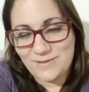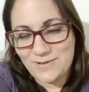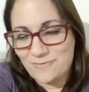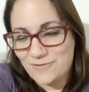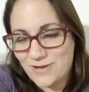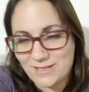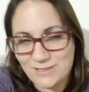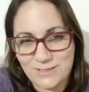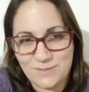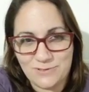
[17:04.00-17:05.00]
Don't forget
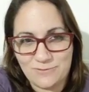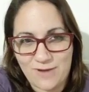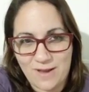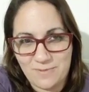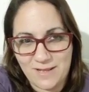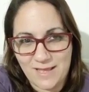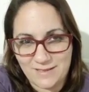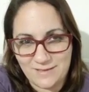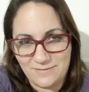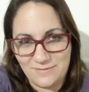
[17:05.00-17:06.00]
to subscribe and
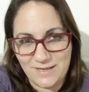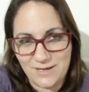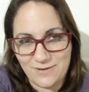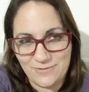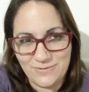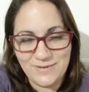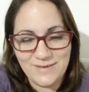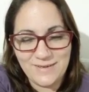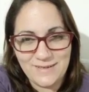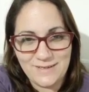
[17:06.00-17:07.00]
like this video.
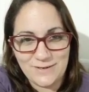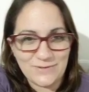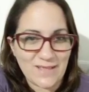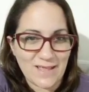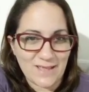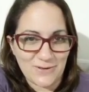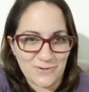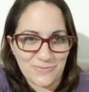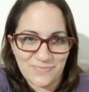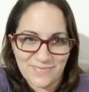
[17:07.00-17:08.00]
But thank
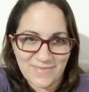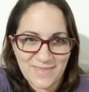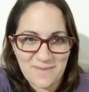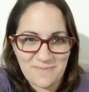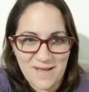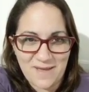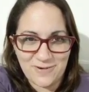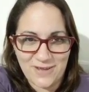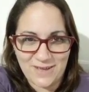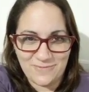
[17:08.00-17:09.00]
you. Bye
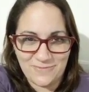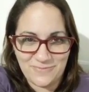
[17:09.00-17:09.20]
for now.